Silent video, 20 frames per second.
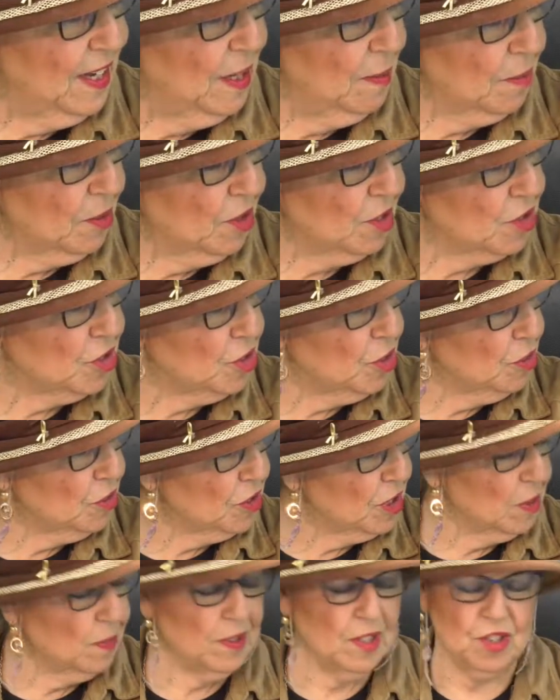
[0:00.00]
Because
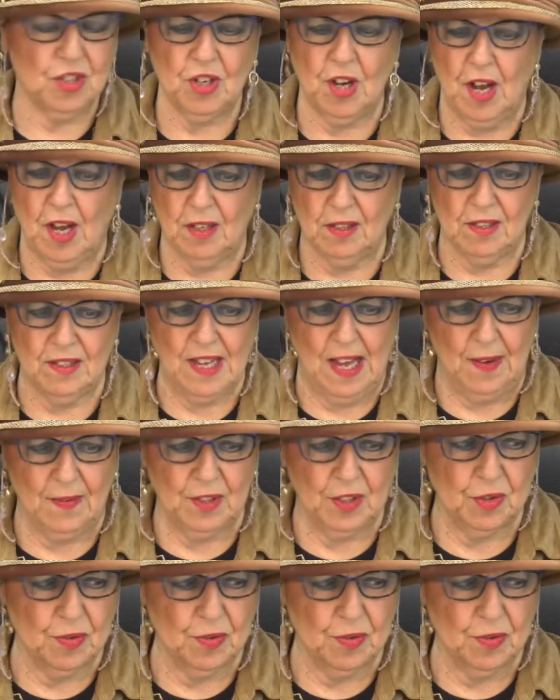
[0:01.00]
usually when a child is having